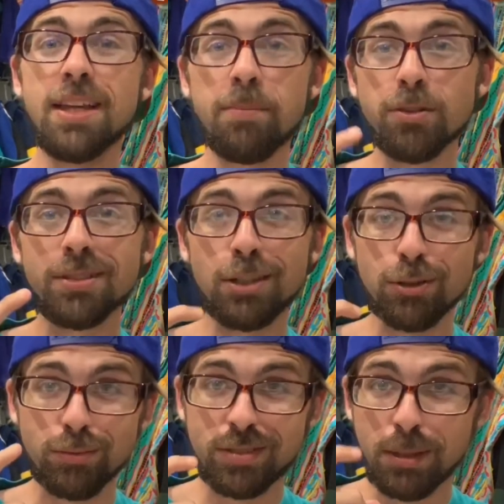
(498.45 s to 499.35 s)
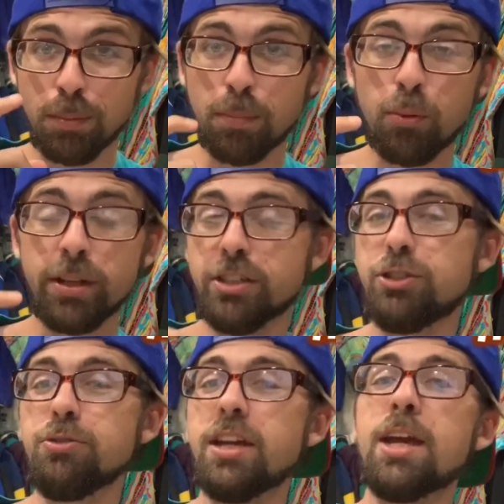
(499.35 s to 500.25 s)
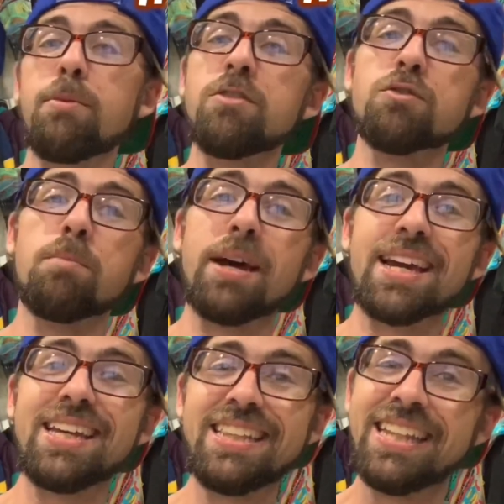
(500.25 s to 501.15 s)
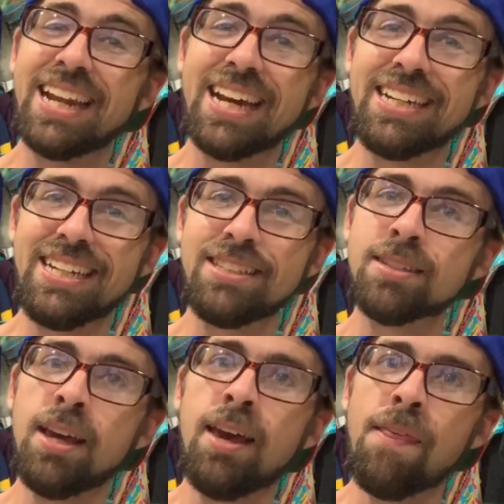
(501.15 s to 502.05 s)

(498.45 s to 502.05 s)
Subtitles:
Yep, those little simple point and shoot cameras from back in the 90s.